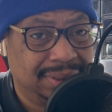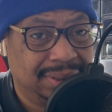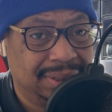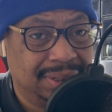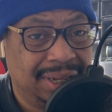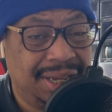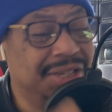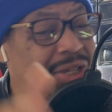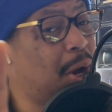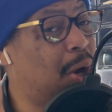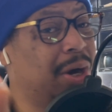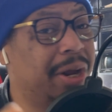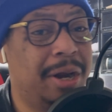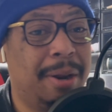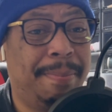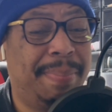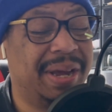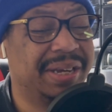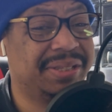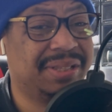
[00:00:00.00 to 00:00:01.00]
He's only the
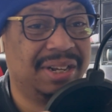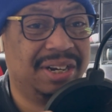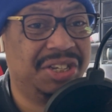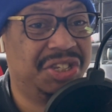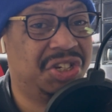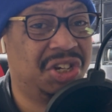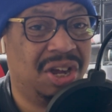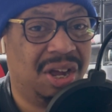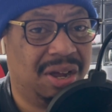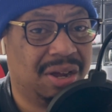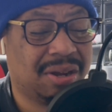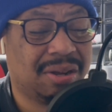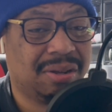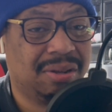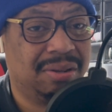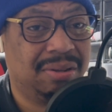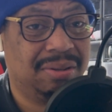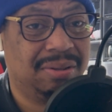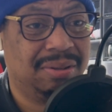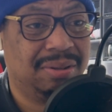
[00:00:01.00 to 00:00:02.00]
best of the junk.
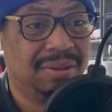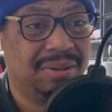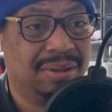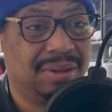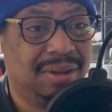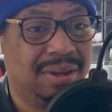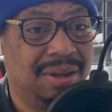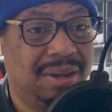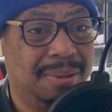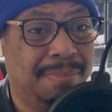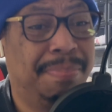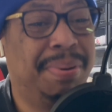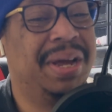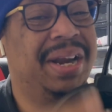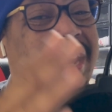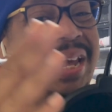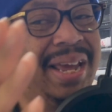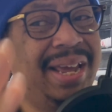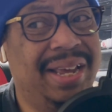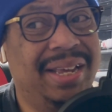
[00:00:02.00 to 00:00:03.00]
But
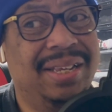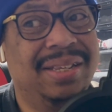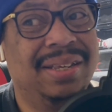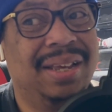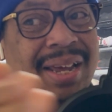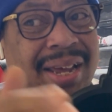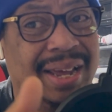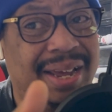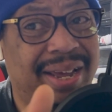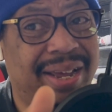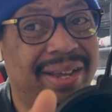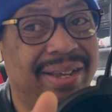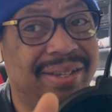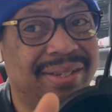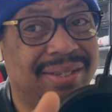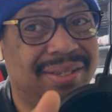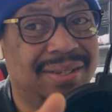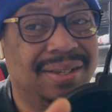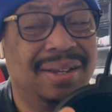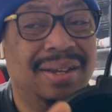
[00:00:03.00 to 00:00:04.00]
he is